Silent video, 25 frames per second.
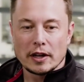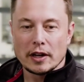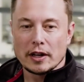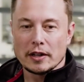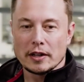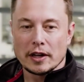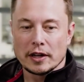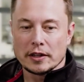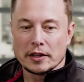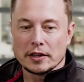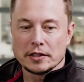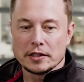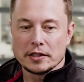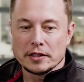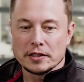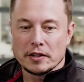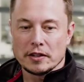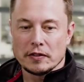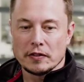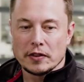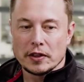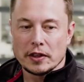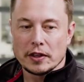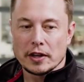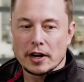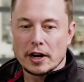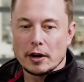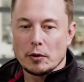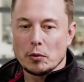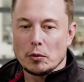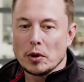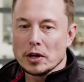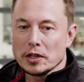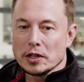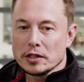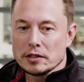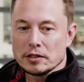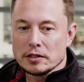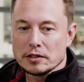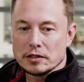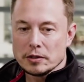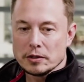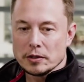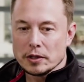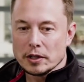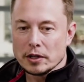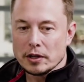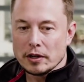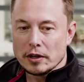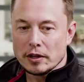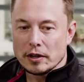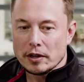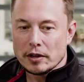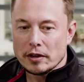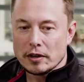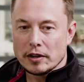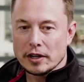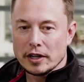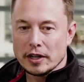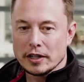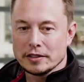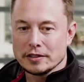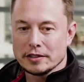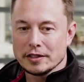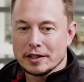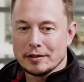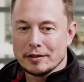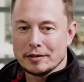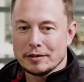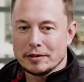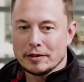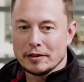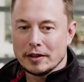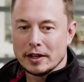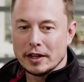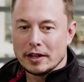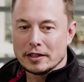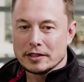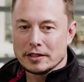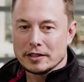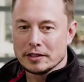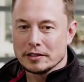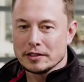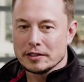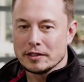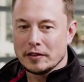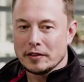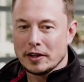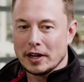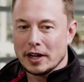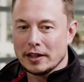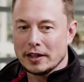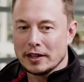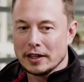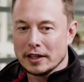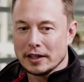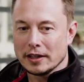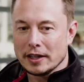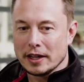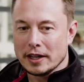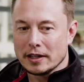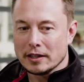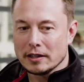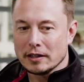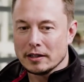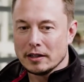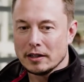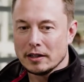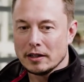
like this is something that I want to occur, instead of this is something I think that